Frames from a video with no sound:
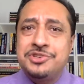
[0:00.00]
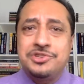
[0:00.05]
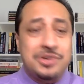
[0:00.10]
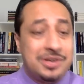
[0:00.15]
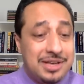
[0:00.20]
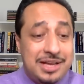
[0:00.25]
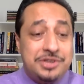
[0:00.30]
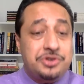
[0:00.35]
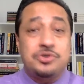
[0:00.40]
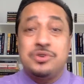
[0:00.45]

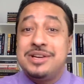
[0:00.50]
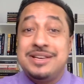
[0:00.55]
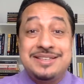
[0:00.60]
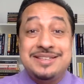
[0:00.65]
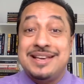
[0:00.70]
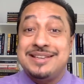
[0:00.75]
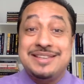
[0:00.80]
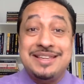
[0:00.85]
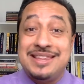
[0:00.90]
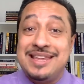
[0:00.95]
literally
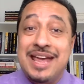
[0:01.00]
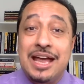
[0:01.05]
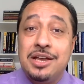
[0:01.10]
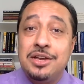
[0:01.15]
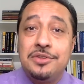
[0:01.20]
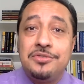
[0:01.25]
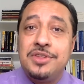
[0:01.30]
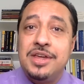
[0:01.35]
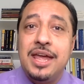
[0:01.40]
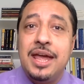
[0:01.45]
says at the end
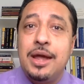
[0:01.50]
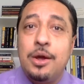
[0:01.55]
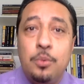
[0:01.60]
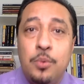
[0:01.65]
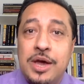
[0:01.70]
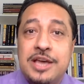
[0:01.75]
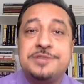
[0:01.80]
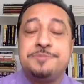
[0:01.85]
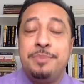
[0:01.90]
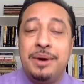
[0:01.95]
of the year,
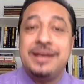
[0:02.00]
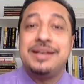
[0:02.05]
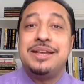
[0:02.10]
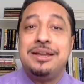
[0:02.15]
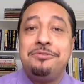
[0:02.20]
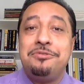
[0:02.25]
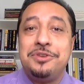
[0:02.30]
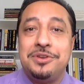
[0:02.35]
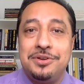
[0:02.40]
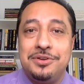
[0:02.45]
where's my
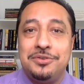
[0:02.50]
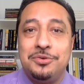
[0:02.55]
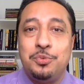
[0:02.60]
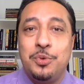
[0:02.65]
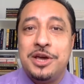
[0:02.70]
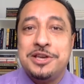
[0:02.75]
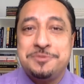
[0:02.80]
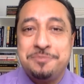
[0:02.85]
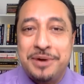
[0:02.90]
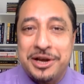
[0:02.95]
dividend?
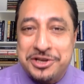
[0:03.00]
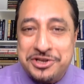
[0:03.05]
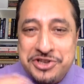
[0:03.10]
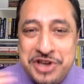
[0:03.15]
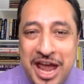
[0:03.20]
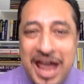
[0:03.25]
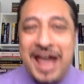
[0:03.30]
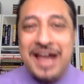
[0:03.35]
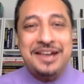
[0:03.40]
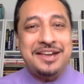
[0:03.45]
Where's my
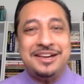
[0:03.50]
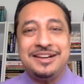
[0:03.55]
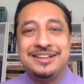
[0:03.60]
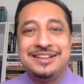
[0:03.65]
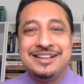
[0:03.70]
check?